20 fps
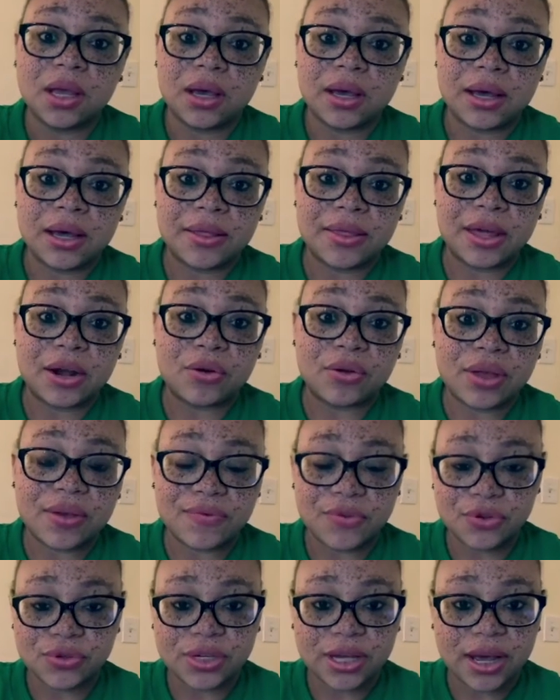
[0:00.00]
That'll
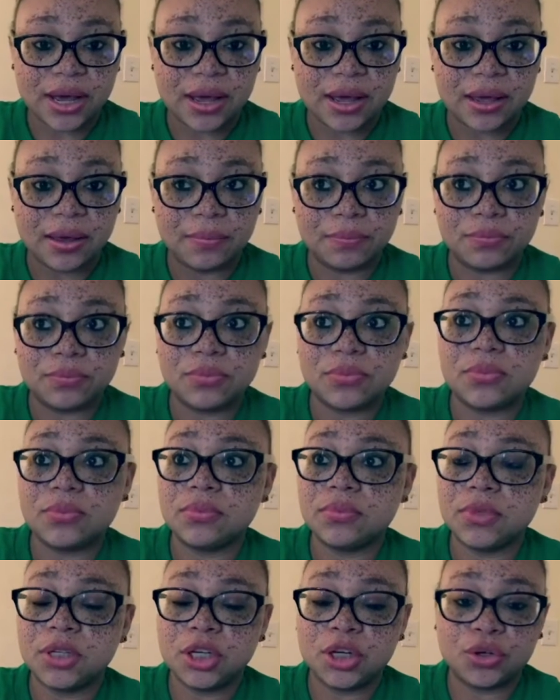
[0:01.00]
give you time,
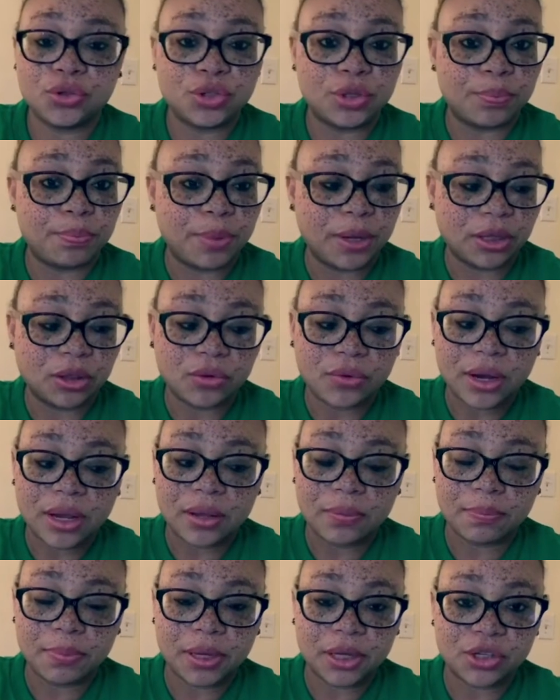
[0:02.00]
you know, to pick the
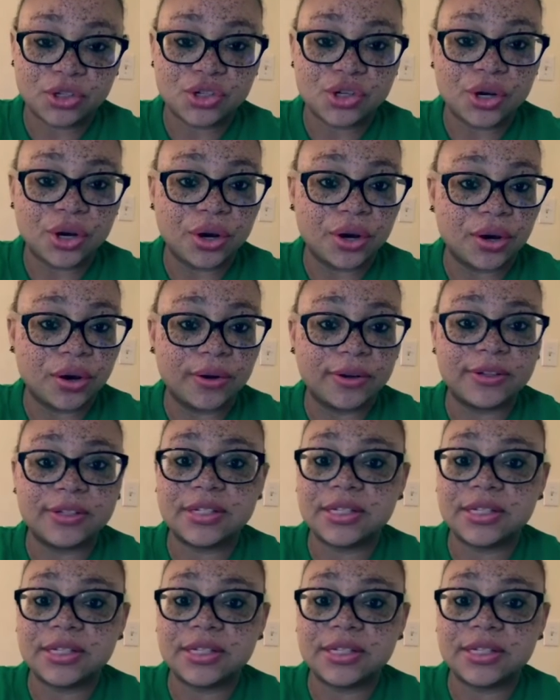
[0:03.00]
right picture,